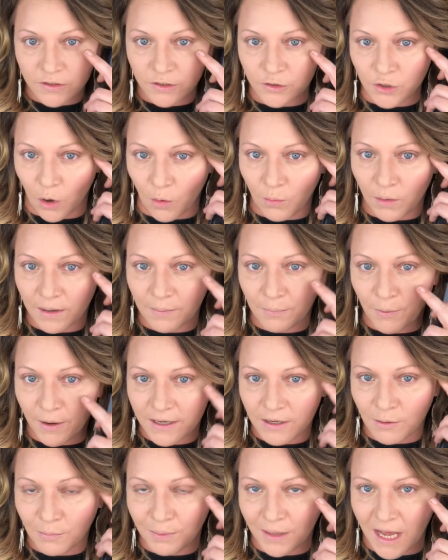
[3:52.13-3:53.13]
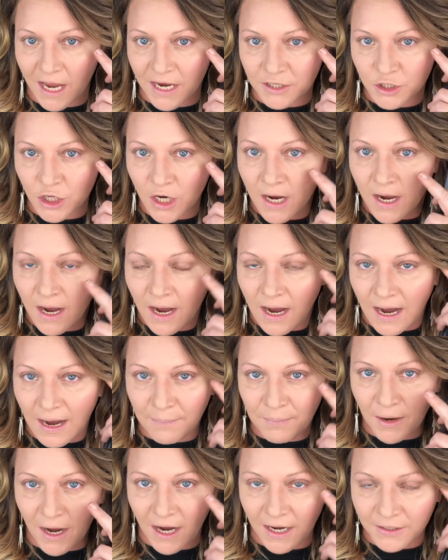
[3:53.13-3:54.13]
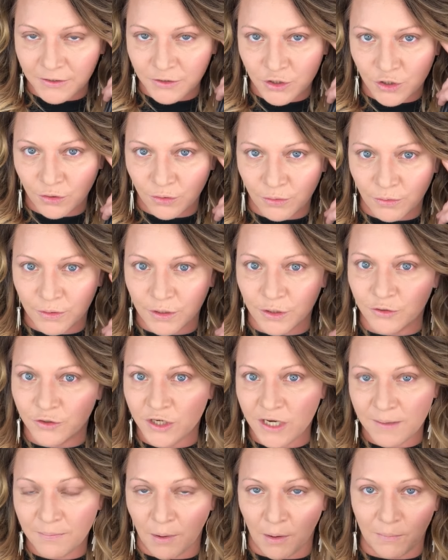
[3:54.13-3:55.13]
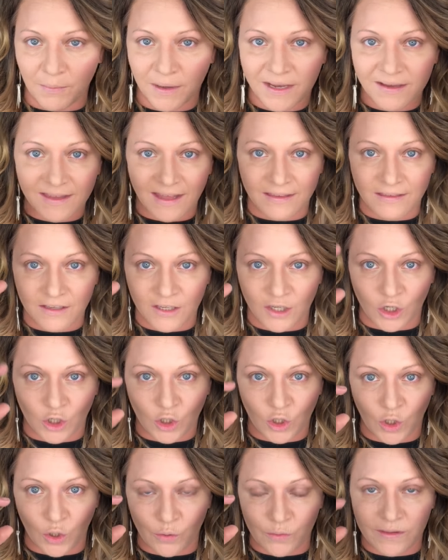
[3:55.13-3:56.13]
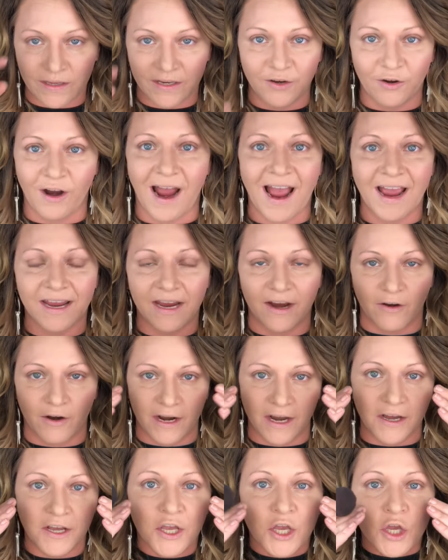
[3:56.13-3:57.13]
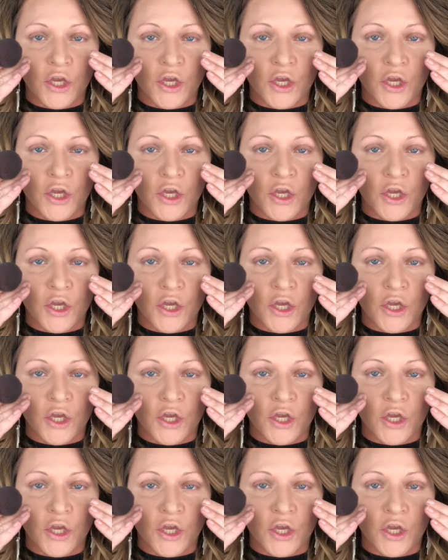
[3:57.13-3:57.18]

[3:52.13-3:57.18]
You don't want to bring your blush up onto your cheekbone because that's going to close in your eye area.